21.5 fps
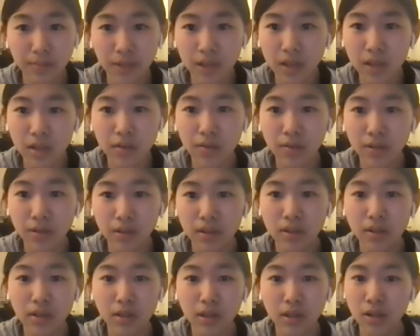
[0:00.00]
intervals
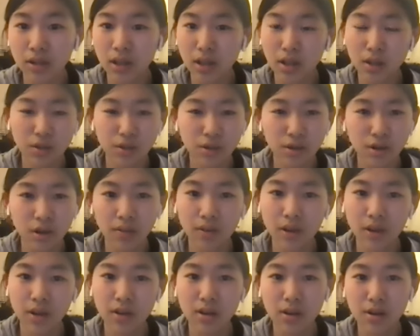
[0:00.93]
and such that you should
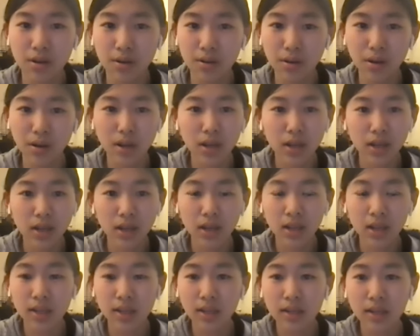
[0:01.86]
already know.
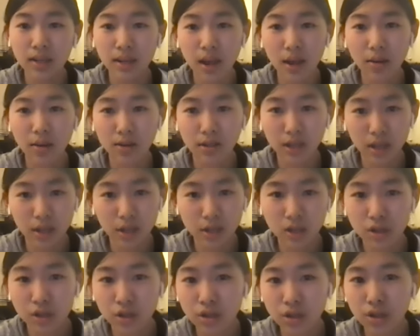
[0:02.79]
Now,
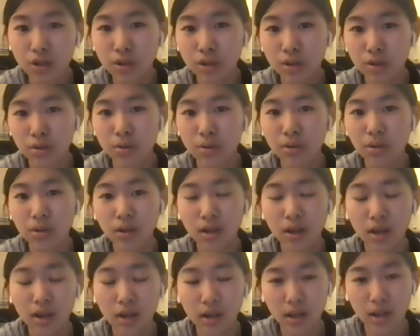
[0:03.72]
section two,
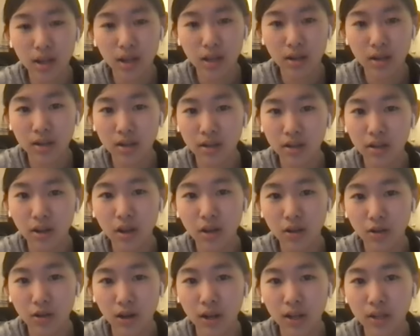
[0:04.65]
in
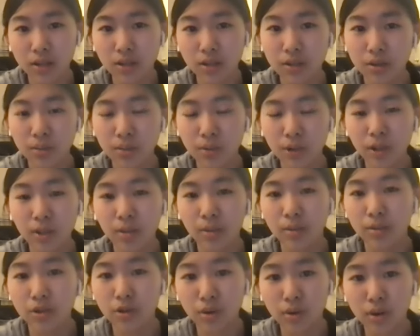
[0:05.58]
contrast to
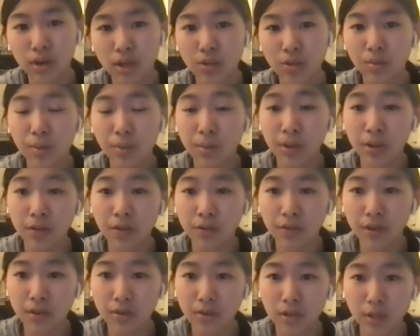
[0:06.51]
multiple choice, will be
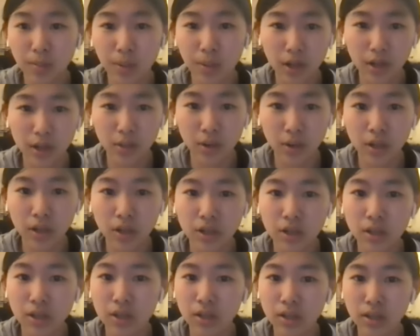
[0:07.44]
free response
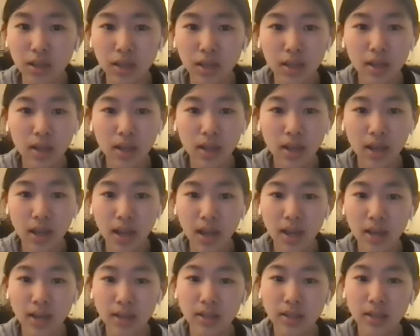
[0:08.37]
questions.
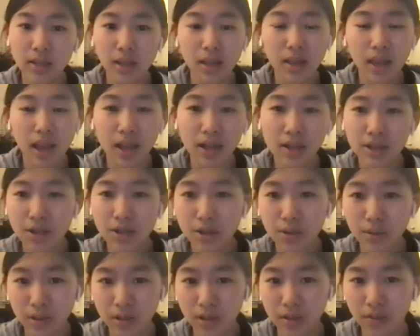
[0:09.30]
And that
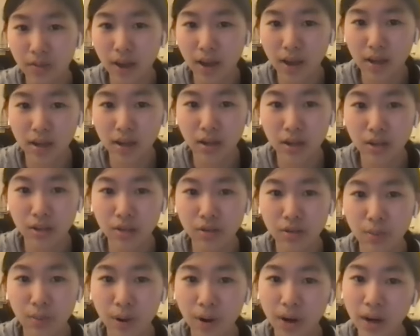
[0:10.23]
too is divided
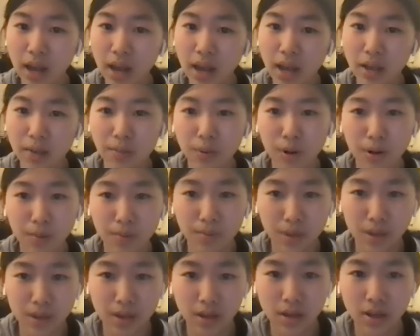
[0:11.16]
into part A and part
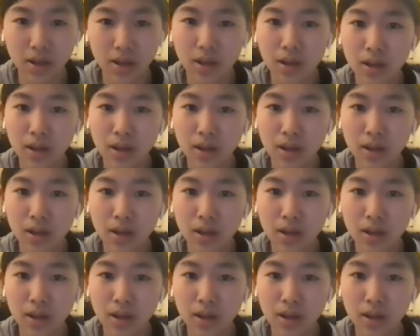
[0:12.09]
B.